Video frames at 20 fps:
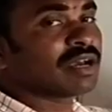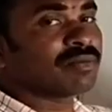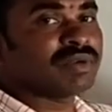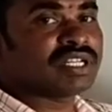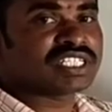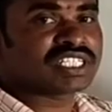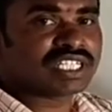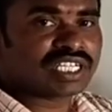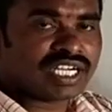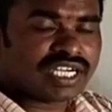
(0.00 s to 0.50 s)

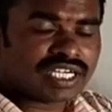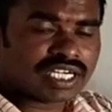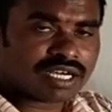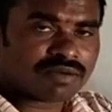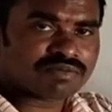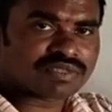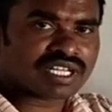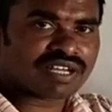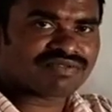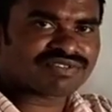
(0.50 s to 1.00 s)
means in
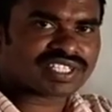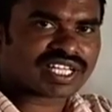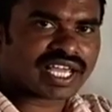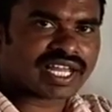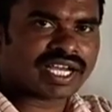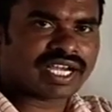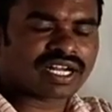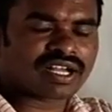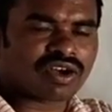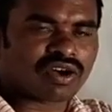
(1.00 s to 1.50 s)
terms of sine
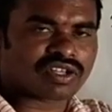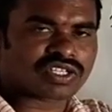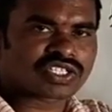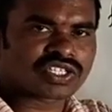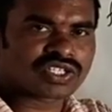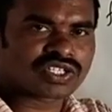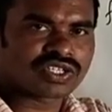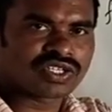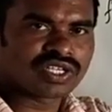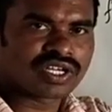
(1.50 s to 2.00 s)
and
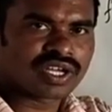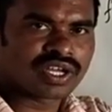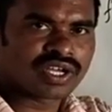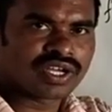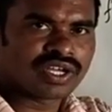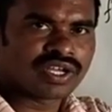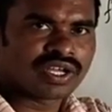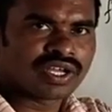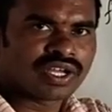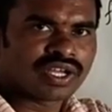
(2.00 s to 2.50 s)
cos.
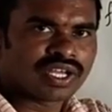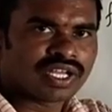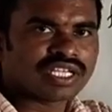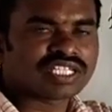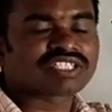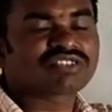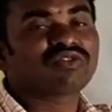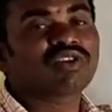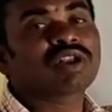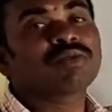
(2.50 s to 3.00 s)

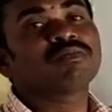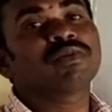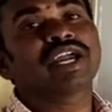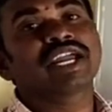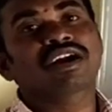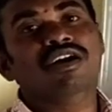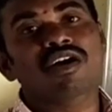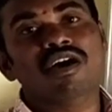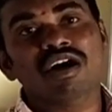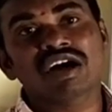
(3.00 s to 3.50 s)
Yes, 1
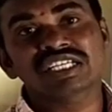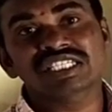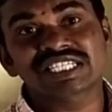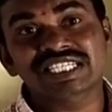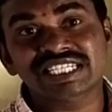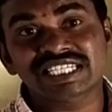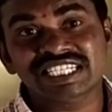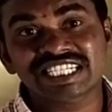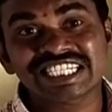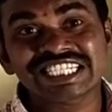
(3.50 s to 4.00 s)
by
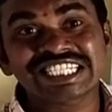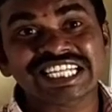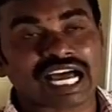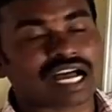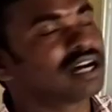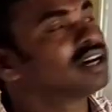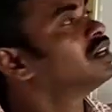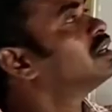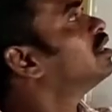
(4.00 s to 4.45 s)
cos theta.